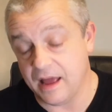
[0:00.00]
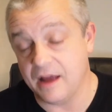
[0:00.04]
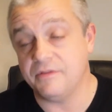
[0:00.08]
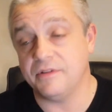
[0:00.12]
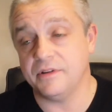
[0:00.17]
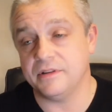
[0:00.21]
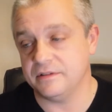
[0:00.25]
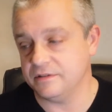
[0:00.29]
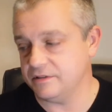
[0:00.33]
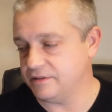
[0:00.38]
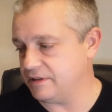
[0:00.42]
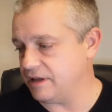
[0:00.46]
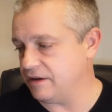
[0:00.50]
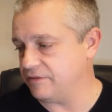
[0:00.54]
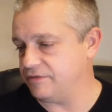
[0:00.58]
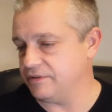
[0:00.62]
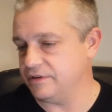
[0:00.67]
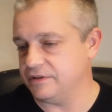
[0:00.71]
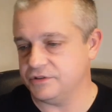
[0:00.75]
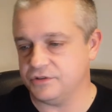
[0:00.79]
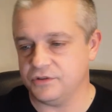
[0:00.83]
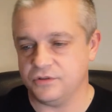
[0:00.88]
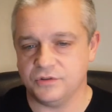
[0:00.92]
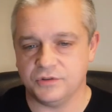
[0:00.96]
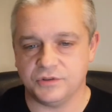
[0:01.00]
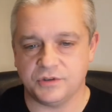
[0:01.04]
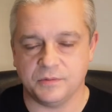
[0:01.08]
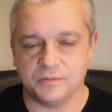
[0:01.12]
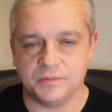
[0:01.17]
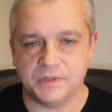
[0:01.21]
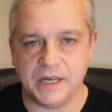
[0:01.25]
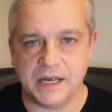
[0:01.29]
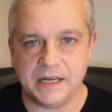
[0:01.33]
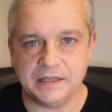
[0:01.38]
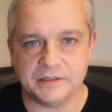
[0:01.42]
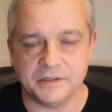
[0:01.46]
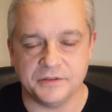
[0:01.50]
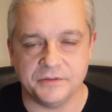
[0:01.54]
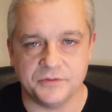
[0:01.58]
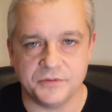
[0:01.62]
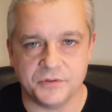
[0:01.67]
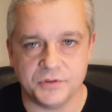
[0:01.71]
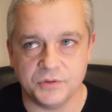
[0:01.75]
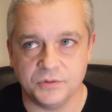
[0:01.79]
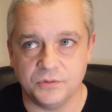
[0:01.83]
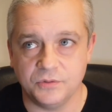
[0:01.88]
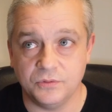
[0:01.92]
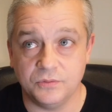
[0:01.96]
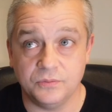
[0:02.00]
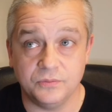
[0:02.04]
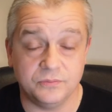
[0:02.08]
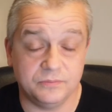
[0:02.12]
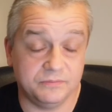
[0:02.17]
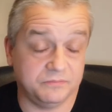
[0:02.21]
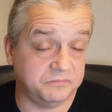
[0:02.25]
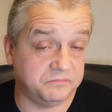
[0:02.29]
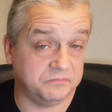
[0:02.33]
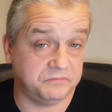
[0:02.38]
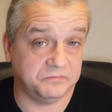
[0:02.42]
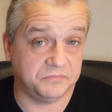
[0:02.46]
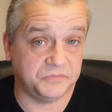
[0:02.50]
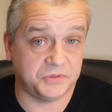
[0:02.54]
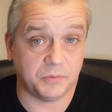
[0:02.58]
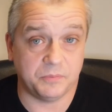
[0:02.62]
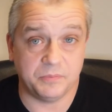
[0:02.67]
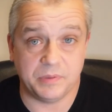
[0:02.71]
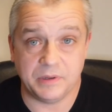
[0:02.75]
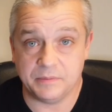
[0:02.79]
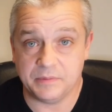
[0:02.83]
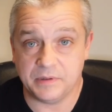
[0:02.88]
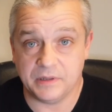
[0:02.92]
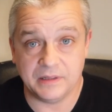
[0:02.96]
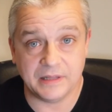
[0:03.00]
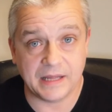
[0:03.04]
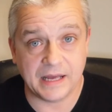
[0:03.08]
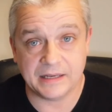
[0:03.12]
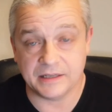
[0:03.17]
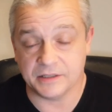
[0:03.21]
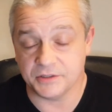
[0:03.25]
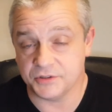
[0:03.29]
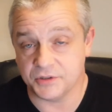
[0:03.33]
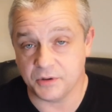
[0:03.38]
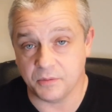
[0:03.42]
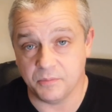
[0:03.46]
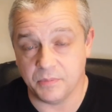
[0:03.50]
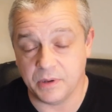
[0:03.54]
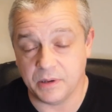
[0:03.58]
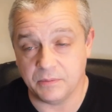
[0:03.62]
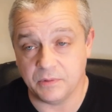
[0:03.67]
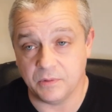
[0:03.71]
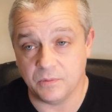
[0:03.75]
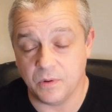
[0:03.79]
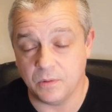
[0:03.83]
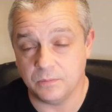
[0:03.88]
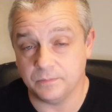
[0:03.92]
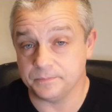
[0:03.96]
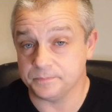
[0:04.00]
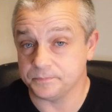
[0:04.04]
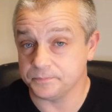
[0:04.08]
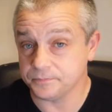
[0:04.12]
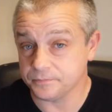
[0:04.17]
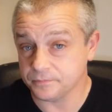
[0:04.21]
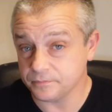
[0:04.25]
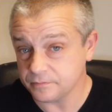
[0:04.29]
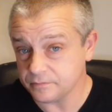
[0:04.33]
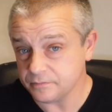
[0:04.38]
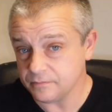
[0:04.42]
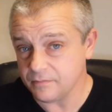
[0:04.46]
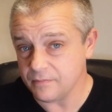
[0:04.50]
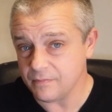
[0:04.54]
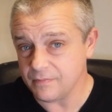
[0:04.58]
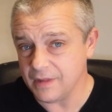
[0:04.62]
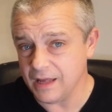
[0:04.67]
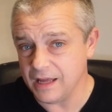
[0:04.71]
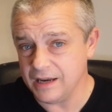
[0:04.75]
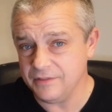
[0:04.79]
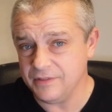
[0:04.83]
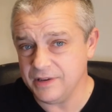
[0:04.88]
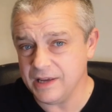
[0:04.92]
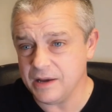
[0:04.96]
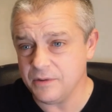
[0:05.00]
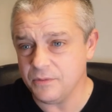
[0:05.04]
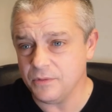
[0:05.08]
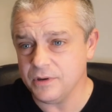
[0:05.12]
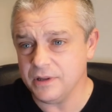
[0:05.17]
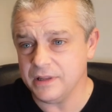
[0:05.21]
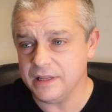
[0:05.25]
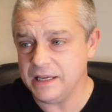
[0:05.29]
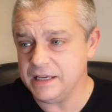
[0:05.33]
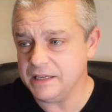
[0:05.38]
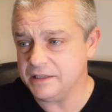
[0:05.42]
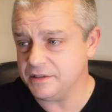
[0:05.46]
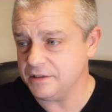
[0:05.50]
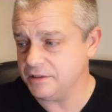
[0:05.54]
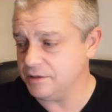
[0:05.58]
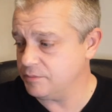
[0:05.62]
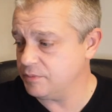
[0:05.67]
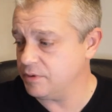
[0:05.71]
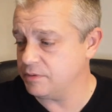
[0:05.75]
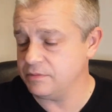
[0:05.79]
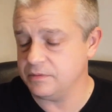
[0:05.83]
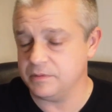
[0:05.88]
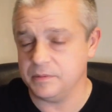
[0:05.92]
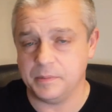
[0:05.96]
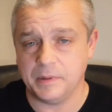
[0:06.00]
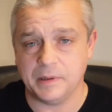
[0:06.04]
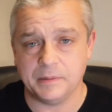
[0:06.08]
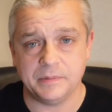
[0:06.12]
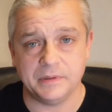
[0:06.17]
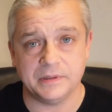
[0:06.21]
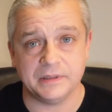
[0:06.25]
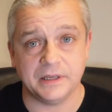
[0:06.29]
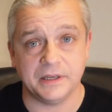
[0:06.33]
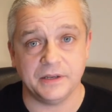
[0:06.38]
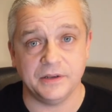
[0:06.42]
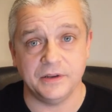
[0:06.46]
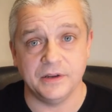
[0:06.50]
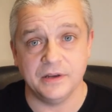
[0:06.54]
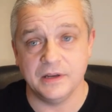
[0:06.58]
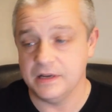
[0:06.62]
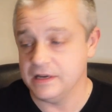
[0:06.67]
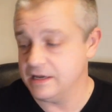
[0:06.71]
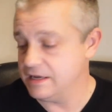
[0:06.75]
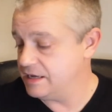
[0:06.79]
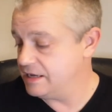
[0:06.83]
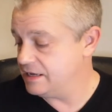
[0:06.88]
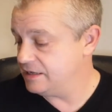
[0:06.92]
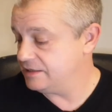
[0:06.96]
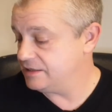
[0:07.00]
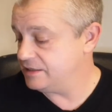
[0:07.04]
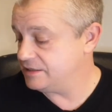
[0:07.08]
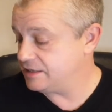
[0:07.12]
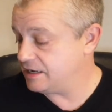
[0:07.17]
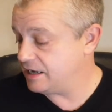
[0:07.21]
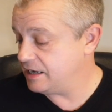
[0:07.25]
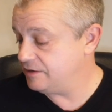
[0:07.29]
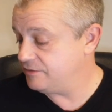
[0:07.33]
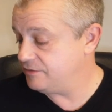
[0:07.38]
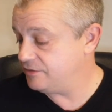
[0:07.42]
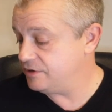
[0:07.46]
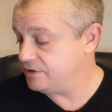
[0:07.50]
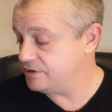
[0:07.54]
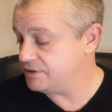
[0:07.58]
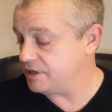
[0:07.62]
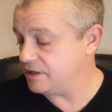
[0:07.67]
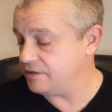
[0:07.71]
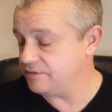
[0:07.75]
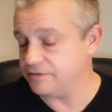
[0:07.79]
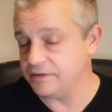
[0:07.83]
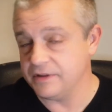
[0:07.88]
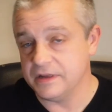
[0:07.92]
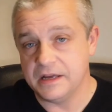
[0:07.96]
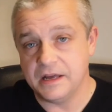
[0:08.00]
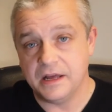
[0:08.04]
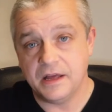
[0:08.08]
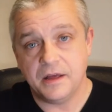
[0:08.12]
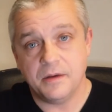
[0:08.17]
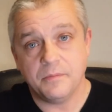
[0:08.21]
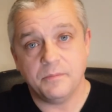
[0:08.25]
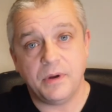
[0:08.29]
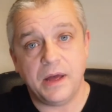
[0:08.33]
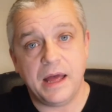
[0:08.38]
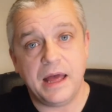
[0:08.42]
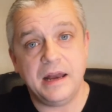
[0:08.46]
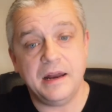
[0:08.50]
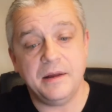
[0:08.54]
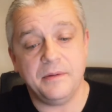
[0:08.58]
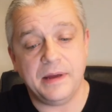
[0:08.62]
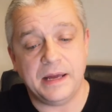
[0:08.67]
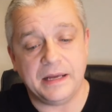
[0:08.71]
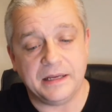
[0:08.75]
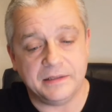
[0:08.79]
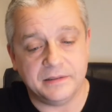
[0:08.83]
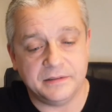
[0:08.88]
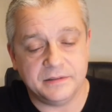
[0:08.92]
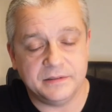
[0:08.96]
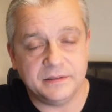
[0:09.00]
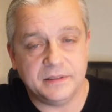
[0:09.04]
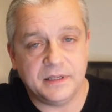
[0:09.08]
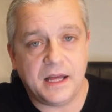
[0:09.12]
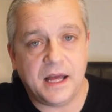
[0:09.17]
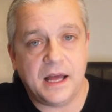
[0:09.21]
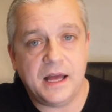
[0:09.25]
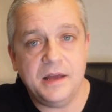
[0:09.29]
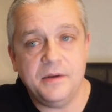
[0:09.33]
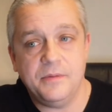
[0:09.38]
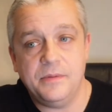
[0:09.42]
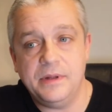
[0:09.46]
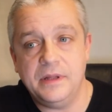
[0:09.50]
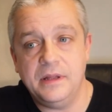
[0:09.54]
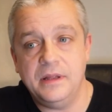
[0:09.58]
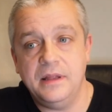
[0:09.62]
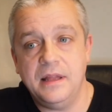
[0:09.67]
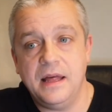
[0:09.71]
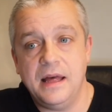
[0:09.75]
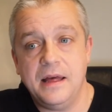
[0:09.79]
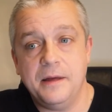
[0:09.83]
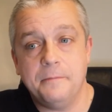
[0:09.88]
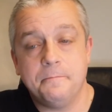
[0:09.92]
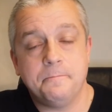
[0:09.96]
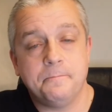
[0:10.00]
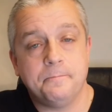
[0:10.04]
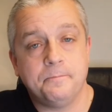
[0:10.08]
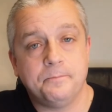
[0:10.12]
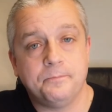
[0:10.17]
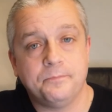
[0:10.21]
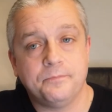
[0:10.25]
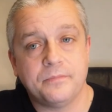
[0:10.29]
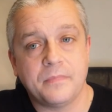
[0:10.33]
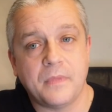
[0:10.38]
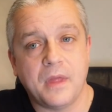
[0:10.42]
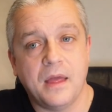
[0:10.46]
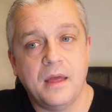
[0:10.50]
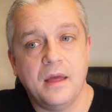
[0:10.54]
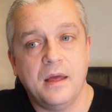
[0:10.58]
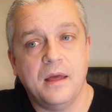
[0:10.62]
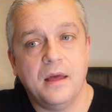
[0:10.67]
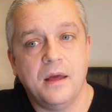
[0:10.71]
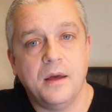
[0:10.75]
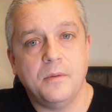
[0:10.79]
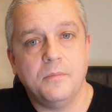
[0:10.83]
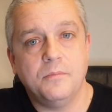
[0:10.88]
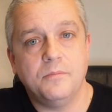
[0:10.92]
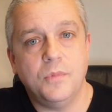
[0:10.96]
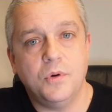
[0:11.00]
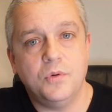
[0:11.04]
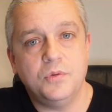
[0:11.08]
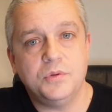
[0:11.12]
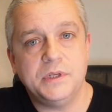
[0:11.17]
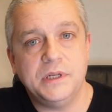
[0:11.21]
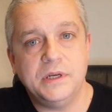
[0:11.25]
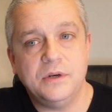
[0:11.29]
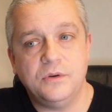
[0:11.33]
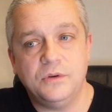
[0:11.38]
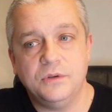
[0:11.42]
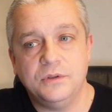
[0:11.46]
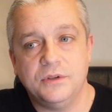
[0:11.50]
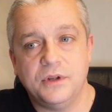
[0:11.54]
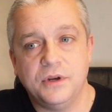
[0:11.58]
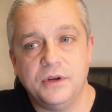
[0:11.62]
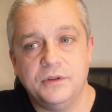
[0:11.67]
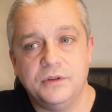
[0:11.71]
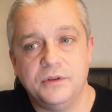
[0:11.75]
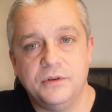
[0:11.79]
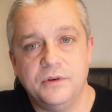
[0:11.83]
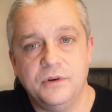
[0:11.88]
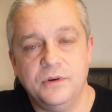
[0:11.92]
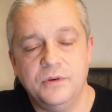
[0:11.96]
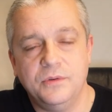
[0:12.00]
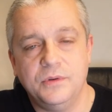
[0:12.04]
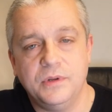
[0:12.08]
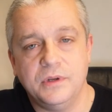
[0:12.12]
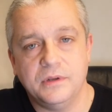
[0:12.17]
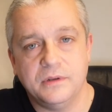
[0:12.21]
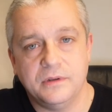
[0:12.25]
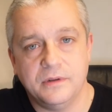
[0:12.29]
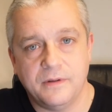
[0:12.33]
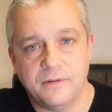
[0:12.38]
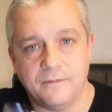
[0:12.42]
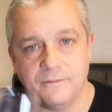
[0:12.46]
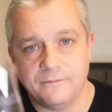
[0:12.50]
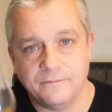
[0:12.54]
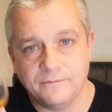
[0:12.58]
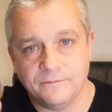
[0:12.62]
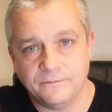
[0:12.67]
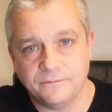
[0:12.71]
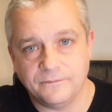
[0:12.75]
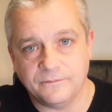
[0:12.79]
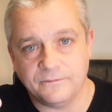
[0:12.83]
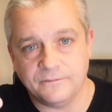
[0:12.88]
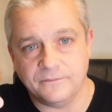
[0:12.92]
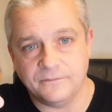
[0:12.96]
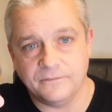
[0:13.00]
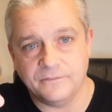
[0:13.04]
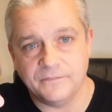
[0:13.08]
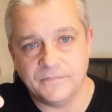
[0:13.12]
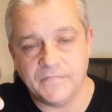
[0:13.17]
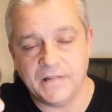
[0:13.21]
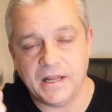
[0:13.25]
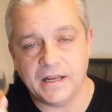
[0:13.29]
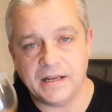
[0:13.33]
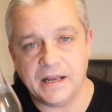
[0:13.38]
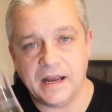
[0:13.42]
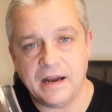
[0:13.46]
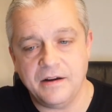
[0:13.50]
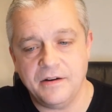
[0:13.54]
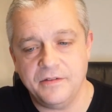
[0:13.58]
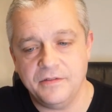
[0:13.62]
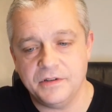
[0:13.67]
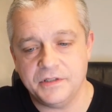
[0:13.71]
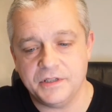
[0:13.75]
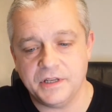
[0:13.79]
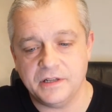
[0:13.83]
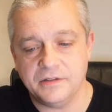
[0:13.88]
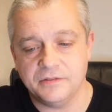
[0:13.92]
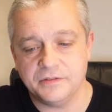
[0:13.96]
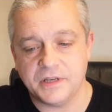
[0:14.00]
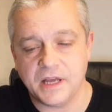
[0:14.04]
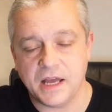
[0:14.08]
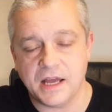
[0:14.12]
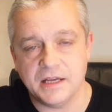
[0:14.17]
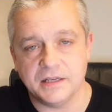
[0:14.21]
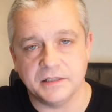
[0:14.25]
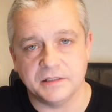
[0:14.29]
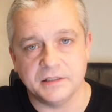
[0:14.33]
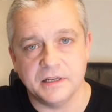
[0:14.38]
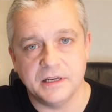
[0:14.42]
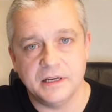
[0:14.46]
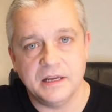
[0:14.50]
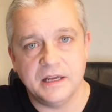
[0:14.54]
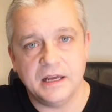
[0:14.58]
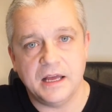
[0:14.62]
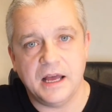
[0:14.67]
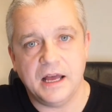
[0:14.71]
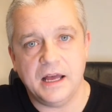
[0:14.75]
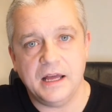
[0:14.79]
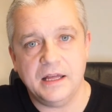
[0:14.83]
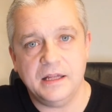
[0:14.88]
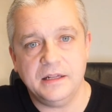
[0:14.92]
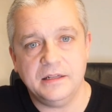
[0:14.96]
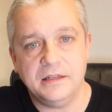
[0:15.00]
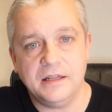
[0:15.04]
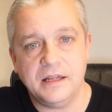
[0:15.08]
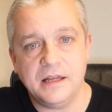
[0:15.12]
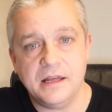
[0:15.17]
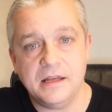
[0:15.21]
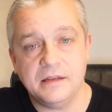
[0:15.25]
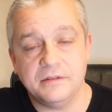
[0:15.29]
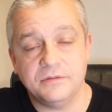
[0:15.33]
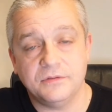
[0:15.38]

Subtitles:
Everything's different. It's all subjective. So some people will like it, some people won't. And if you get one of these, you'll probably be able to decide for yourself. But anyway, I will mosey on down the road. Take care of yourself, guys, and